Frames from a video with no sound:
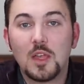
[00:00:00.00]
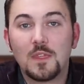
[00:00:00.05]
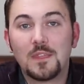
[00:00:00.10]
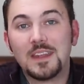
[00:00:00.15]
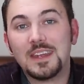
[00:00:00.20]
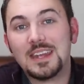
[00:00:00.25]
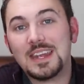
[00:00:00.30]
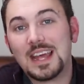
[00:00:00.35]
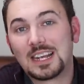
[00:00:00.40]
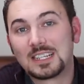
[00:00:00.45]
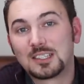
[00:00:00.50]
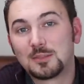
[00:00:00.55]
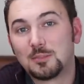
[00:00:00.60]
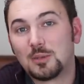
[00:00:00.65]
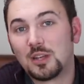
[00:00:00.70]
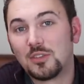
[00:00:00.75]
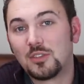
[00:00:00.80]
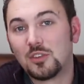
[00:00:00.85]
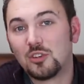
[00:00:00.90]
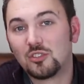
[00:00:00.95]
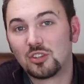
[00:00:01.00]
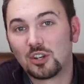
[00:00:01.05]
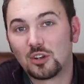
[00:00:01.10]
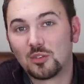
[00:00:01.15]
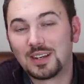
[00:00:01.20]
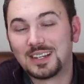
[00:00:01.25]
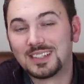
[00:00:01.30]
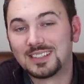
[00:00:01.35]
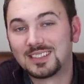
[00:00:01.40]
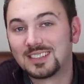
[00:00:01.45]
The next month you
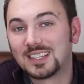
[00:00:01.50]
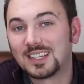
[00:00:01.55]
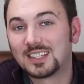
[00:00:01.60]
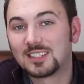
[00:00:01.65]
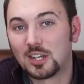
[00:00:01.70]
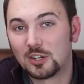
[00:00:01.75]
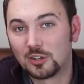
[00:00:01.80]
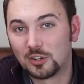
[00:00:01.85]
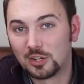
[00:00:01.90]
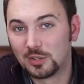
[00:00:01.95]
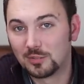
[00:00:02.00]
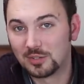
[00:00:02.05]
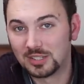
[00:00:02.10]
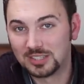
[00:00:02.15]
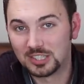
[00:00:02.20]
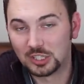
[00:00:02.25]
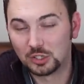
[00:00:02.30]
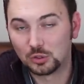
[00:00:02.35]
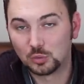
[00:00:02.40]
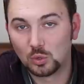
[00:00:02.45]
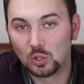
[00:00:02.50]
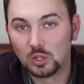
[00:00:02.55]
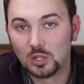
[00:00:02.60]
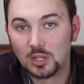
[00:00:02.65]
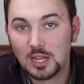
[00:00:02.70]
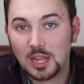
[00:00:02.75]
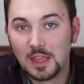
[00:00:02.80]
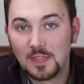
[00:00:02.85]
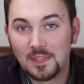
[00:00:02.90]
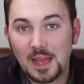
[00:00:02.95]
generate six hundred dollars in
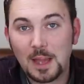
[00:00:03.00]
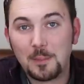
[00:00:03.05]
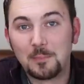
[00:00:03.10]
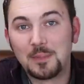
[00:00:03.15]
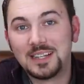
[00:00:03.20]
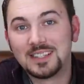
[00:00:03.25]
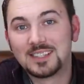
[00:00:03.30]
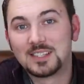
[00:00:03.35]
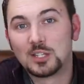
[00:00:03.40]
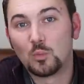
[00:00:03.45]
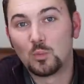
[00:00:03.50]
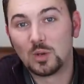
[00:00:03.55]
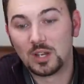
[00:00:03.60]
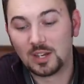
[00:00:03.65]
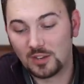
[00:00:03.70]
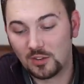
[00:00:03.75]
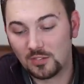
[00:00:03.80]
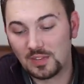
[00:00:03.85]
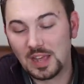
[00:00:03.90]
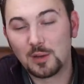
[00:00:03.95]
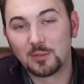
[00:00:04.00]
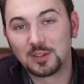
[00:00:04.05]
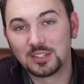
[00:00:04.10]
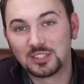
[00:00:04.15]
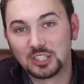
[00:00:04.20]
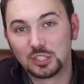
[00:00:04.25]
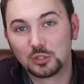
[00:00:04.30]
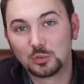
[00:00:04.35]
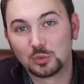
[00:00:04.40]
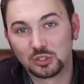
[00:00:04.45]
residual. That means that when that
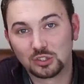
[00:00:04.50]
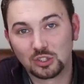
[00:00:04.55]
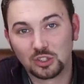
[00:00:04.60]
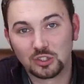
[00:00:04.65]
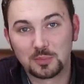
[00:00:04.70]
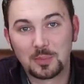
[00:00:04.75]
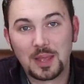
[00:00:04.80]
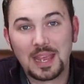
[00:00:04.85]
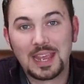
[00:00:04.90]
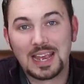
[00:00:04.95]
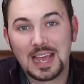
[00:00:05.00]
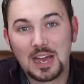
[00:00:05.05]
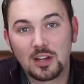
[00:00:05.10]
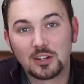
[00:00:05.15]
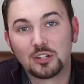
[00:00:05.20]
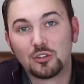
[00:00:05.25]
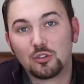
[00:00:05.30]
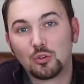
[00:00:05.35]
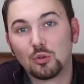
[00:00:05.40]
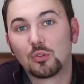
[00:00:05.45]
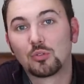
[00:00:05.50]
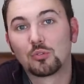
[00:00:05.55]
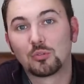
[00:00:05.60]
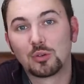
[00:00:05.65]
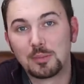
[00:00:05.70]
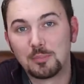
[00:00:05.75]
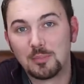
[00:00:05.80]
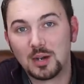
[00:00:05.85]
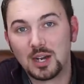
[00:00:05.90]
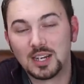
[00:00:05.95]
residual starts paying out in two or
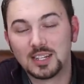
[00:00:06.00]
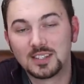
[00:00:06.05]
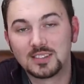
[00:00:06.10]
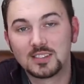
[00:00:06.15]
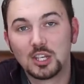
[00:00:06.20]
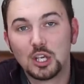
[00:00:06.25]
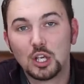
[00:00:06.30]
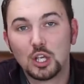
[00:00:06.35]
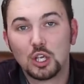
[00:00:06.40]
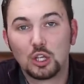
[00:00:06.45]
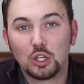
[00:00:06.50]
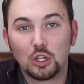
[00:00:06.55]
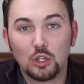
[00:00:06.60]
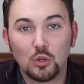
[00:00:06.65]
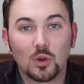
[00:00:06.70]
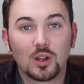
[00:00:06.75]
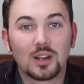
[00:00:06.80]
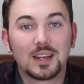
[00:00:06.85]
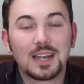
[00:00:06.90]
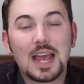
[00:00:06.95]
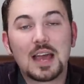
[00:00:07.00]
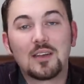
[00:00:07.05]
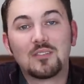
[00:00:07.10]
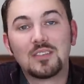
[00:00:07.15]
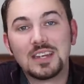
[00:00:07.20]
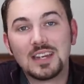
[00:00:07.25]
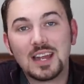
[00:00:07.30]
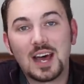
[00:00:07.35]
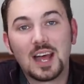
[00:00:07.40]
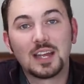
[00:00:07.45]
three months, you are going to
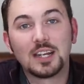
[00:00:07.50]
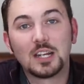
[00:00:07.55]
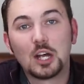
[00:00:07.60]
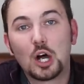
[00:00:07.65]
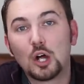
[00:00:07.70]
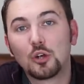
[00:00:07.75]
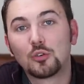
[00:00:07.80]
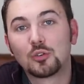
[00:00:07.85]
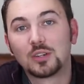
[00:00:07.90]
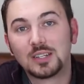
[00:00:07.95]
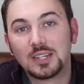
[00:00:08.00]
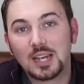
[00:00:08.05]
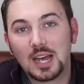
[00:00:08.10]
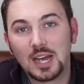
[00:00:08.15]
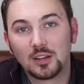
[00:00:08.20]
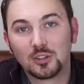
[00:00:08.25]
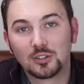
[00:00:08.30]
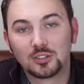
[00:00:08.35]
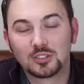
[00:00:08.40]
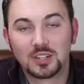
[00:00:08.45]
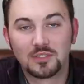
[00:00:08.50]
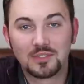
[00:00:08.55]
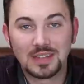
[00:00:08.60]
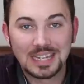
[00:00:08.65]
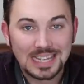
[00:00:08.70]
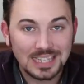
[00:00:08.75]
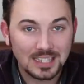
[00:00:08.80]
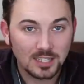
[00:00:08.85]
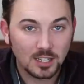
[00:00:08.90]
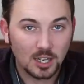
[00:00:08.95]
have nine hundred dollars of
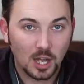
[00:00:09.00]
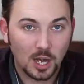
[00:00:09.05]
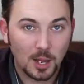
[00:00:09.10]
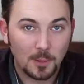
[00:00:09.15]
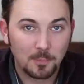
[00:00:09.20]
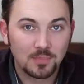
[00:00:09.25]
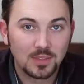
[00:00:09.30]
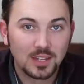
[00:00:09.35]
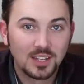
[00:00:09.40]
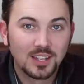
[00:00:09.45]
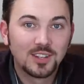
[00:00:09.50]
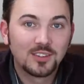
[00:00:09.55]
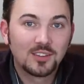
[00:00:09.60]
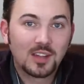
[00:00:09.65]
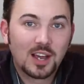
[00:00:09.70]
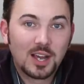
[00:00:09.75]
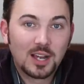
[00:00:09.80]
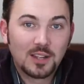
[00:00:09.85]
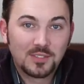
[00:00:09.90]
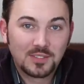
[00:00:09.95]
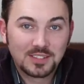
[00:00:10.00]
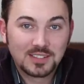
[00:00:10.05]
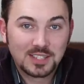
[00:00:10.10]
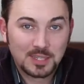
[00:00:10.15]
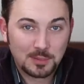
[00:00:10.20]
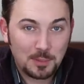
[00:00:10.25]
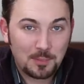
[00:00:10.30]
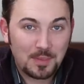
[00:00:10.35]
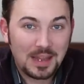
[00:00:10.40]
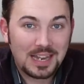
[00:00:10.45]
income uh, that's
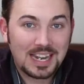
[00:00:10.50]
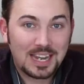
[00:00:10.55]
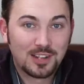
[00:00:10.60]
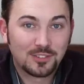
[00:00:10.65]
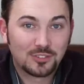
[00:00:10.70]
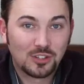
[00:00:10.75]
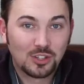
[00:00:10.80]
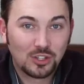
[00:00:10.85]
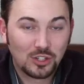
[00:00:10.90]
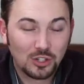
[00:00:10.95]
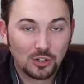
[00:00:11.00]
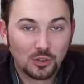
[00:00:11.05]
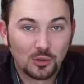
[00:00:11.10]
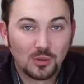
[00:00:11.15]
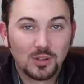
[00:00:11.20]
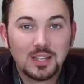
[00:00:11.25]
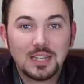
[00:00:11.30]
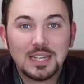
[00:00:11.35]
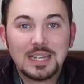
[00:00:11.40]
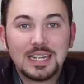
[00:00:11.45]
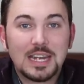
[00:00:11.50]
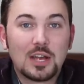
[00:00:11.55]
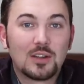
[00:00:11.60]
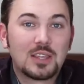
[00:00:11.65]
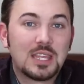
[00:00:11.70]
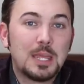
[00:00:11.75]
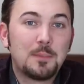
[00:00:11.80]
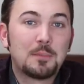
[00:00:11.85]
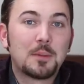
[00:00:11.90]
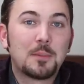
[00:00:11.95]
going to be paid out to you. Now
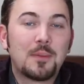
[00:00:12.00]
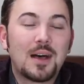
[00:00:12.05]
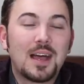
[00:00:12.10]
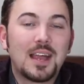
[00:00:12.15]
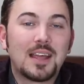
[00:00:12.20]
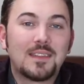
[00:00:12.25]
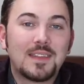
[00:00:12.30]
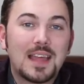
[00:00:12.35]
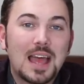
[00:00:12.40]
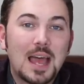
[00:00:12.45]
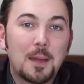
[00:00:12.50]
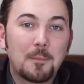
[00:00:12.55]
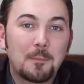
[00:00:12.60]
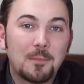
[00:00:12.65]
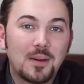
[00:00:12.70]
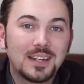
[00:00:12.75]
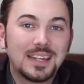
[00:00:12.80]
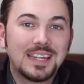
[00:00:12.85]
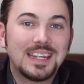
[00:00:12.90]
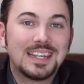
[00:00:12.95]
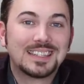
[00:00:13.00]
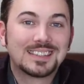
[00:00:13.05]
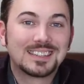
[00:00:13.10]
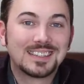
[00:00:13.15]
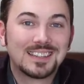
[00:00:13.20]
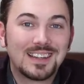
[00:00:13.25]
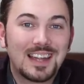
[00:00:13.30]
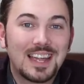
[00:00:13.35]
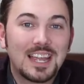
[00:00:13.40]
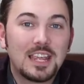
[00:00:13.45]
keep in mind that money is
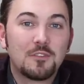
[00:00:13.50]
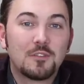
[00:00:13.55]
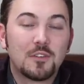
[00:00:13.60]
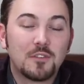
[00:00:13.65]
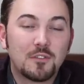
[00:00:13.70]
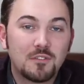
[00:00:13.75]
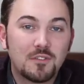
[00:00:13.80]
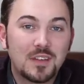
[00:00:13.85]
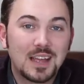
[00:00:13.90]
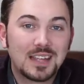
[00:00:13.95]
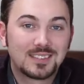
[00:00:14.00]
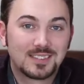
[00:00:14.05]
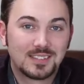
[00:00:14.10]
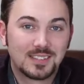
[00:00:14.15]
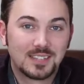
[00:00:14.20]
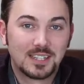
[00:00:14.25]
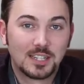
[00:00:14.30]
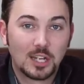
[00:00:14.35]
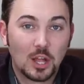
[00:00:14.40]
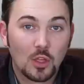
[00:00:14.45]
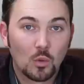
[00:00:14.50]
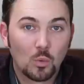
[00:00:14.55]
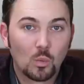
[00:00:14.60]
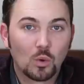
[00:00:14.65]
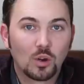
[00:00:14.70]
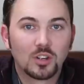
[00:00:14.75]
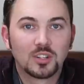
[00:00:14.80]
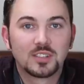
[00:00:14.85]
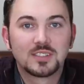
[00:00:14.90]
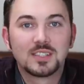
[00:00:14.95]
life vested. In other
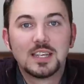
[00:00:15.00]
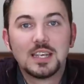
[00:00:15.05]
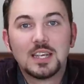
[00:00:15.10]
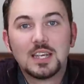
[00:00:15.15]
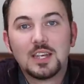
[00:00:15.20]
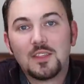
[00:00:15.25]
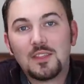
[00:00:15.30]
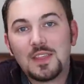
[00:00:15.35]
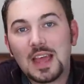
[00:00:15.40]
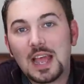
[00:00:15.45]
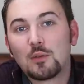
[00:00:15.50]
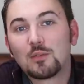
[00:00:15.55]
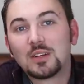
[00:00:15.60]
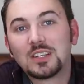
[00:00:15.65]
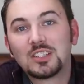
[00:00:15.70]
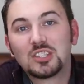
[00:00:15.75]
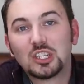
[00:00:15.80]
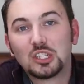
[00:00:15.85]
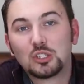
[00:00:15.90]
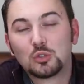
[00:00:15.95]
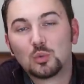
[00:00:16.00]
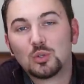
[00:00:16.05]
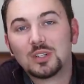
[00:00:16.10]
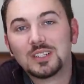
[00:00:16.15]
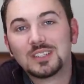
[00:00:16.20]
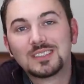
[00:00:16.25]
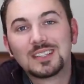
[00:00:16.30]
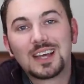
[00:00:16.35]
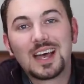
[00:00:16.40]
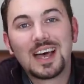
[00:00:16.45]
words, that residual
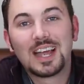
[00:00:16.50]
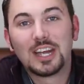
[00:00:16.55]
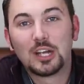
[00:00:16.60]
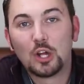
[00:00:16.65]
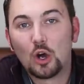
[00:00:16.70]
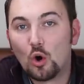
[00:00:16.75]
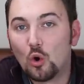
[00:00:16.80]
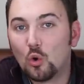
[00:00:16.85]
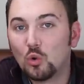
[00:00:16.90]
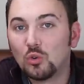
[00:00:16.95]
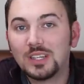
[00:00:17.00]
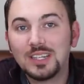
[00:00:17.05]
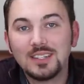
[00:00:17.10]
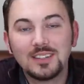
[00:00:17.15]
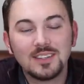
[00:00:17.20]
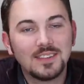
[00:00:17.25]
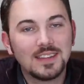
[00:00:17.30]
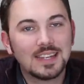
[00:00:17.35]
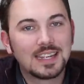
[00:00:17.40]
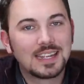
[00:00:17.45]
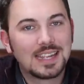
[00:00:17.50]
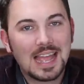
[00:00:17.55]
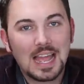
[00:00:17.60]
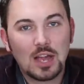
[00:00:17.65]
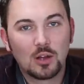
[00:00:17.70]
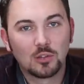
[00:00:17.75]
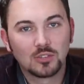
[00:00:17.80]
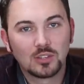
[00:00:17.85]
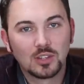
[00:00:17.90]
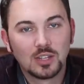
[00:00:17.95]
is tied only to the
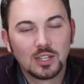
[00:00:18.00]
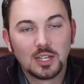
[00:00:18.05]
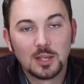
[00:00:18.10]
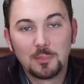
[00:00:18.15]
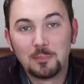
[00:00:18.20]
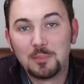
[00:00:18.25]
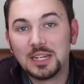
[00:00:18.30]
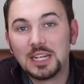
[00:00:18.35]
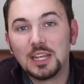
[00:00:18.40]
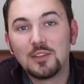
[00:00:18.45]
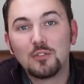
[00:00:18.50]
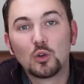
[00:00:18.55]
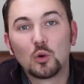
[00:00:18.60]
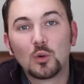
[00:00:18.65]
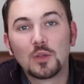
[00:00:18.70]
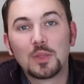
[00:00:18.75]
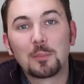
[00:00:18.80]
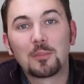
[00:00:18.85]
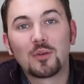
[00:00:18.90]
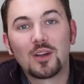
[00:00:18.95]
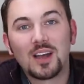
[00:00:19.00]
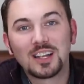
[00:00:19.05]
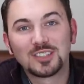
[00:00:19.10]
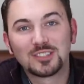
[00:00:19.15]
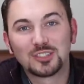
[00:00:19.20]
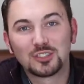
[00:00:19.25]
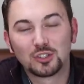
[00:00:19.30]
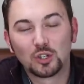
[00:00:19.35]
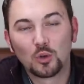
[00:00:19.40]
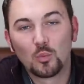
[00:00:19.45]
account. Many of you are with a
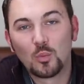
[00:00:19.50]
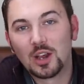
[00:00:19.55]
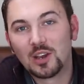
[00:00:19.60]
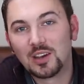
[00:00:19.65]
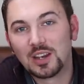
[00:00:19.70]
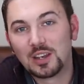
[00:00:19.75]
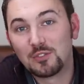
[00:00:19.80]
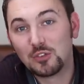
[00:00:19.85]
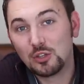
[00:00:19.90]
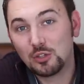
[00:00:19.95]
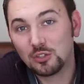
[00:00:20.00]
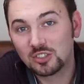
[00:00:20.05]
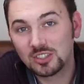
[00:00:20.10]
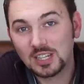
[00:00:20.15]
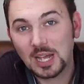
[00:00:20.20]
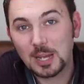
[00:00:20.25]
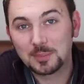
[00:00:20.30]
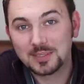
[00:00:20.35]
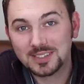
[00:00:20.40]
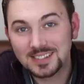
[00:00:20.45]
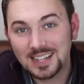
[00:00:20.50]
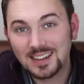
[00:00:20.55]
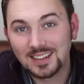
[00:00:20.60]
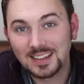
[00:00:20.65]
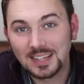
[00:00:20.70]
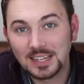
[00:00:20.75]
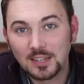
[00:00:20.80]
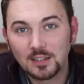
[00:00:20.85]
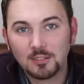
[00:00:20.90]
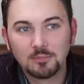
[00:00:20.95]
processor where if you stop
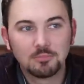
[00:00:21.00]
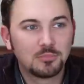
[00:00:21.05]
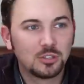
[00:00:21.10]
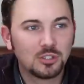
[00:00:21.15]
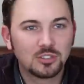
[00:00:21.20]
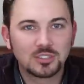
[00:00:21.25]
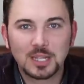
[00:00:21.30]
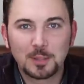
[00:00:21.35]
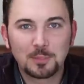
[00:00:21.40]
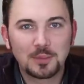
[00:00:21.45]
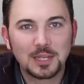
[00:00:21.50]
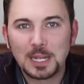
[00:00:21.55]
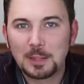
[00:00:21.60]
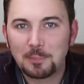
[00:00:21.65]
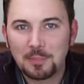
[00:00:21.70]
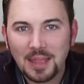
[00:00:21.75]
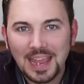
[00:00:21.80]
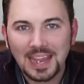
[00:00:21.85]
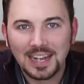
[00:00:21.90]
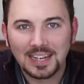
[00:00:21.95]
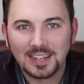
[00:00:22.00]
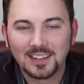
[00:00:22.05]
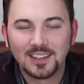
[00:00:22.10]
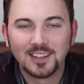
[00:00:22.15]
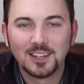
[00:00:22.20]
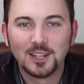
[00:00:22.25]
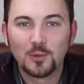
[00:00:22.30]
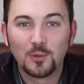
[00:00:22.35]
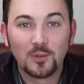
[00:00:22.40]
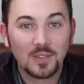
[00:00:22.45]
selling, you stop getting
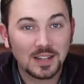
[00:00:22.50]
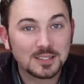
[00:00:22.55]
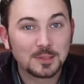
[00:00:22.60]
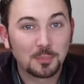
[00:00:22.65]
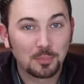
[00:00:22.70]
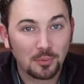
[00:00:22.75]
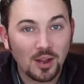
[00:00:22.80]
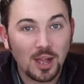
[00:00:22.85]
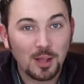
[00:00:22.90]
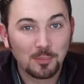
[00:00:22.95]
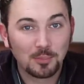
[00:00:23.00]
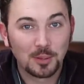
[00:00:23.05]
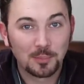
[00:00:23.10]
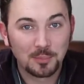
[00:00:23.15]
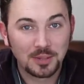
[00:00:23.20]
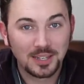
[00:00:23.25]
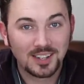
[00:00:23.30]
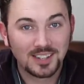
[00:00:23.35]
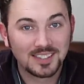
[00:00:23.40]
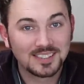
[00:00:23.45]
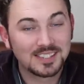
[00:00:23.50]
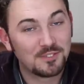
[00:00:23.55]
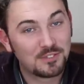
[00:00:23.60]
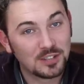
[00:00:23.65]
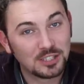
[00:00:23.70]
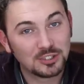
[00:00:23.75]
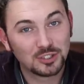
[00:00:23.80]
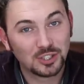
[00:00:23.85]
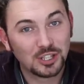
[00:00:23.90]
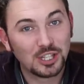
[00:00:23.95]
paid. Well, that's a problem because
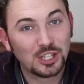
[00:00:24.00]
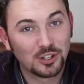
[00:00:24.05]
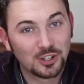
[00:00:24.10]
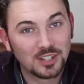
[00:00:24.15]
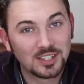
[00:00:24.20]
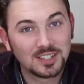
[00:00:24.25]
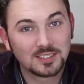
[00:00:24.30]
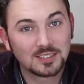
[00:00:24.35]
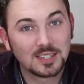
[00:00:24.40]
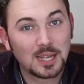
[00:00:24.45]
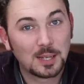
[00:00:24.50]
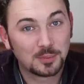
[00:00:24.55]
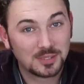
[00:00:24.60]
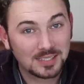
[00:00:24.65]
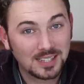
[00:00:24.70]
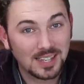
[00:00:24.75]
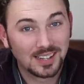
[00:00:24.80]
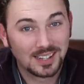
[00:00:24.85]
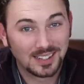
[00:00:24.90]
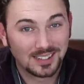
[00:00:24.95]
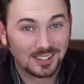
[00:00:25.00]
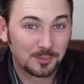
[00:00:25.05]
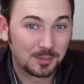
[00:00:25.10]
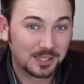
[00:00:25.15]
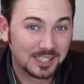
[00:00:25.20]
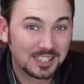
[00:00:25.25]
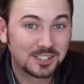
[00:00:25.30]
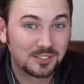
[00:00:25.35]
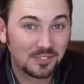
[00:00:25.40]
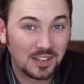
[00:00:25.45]
eventually you're going to stop selling. I
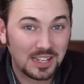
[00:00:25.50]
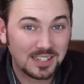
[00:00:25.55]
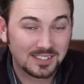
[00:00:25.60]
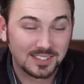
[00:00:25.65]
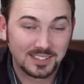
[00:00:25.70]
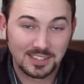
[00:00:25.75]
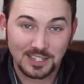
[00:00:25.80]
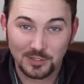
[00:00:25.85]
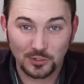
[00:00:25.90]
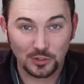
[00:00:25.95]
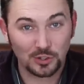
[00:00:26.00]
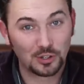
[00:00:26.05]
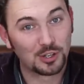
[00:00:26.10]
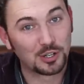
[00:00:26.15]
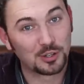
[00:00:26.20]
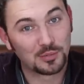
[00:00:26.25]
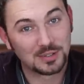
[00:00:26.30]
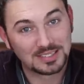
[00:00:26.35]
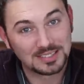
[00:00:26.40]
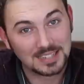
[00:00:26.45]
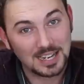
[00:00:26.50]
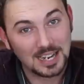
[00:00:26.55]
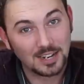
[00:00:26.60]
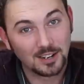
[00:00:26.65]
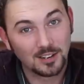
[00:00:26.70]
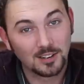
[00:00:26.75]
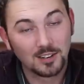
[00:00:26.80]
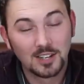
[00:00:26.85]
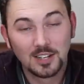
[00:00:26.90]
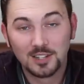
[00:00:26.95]
mean, let's face it. Either you're going to
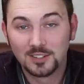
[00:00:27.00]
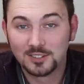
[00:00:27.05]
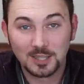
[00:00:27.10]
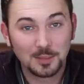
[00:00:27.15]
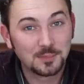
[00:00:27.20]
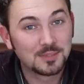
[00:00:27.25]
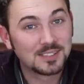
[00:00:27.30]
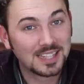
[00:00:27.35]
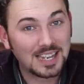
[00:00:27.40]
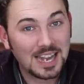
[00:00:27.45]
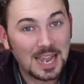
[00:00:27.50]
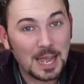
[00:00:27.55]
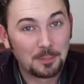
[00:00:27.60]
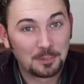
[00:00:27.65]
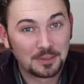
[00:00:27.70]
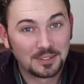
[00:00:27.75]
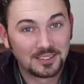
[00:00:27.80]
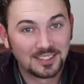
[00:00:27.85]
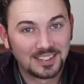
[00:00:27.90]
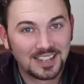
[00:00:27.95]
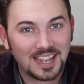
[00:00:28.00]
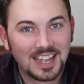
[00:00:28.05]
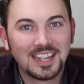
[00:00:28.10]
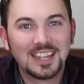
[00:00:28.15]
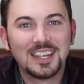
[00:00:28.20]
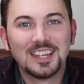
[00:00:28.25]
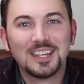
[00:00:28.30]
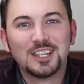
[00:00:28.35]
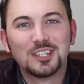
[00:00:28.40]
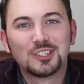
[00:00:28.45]
retire, something's going to happen,
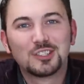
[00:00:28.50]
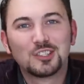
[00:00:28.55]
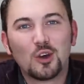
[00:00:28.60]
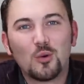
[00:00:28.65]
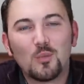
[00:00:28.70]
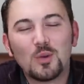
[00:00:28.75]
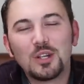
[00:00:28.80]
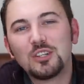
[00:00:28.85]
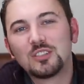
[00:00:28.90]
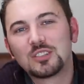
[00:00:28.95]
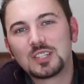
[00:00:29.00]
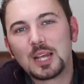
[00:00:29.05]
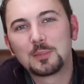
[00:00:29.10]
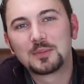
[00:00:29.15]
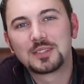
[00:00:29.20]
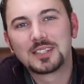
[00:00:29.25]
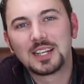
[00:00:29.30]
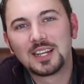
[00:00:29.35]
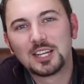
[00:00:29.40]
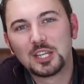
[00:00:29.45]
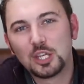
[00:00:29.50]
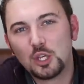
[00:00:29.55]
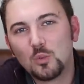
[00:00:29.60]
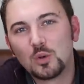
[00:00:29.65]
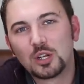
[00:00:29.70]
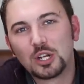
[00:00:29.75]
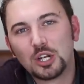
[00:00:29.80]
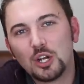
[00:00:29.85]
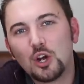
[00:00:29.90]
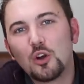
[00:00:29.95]
okay? So when you stop selling, you
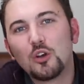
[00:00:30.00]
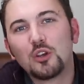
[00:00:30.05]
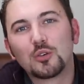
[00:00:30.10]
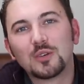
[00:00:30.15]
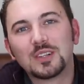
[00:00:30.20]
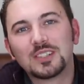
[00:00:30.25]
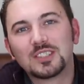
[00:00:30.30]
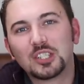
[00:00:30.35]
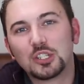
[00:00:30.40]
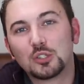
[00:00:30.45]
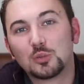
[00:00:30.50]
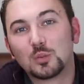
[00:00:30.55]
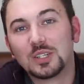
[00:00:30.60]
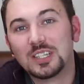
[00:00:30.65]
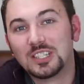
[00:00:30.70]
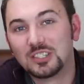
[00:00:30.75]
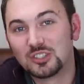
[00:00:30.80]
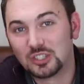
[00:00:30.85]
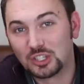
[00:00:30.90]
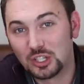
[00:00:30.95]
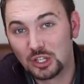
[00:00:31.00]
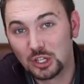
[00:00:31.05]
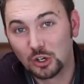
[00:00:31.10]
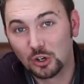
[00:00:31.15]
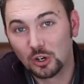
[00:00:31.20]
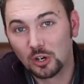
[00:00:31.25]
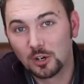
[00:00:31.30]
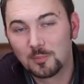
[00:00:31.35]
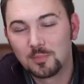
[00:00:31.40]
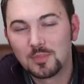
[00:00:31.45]
want to know your residual is
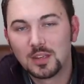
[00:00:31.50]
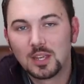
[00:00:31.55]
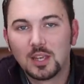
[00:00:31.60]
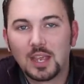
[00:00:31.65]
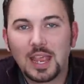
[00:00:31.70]
secure.